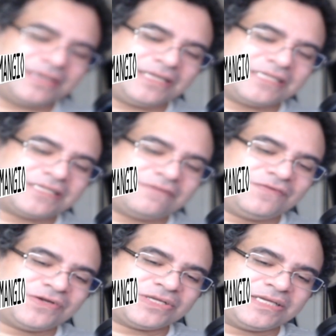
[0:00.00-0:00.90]
And it's
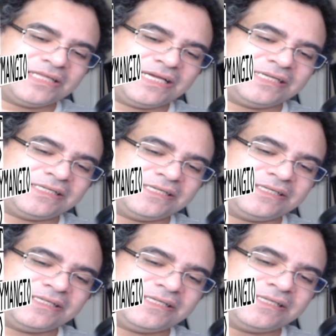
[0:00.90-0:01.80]
officially
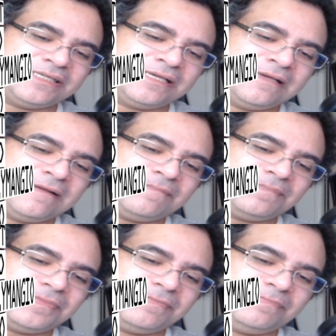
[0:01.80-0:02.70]
licensed
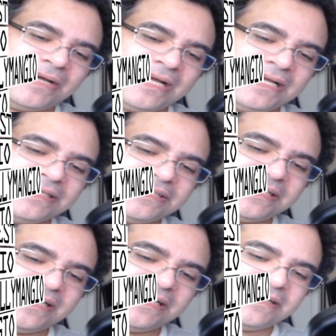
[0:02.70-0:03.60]
by
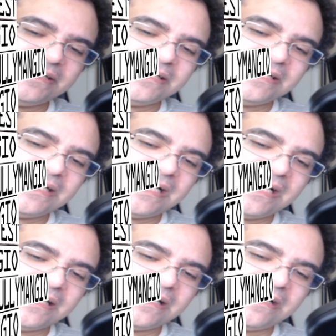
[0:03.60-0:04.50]
Sega
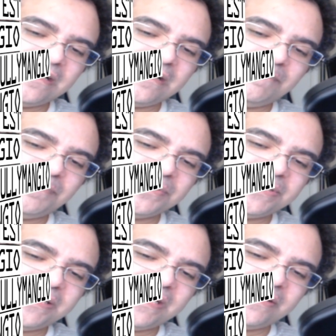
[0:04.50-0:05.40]
and put
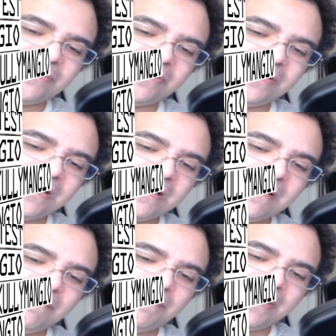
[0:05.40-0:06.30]
together
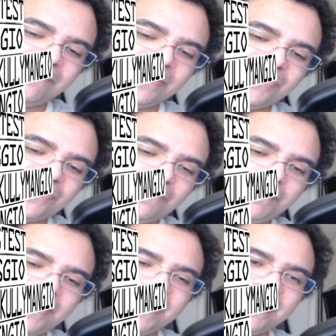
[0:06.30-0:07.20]
by
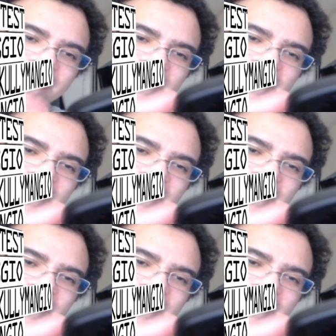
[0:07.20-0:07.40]
RetroPie.